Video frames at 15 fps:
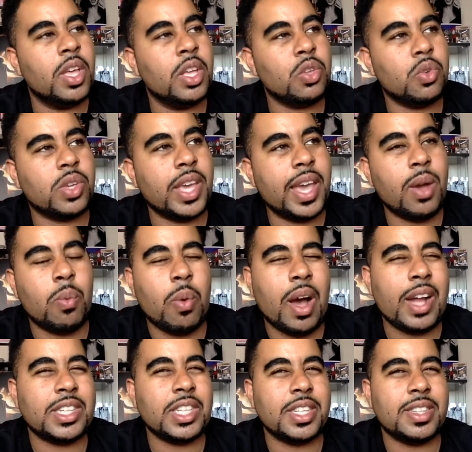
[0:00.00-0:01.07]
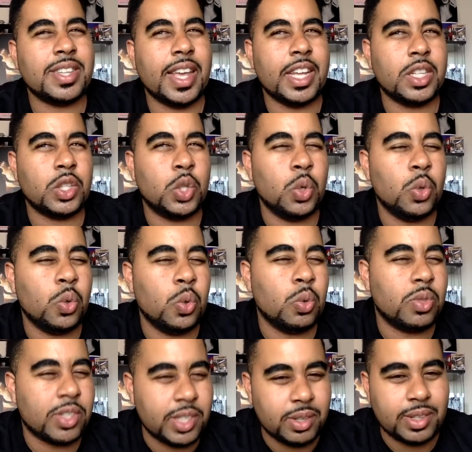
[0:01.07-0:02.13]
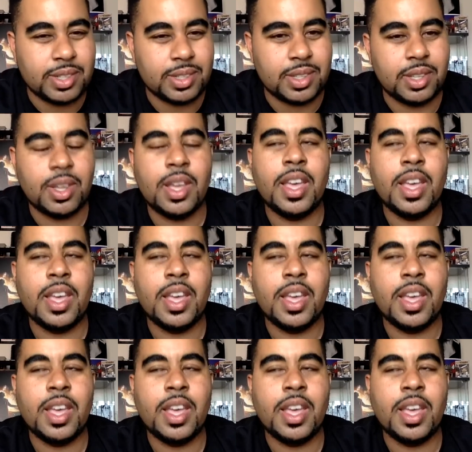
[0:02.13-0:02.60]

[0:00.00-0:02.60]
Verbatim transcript: you can't watch and take too seriously.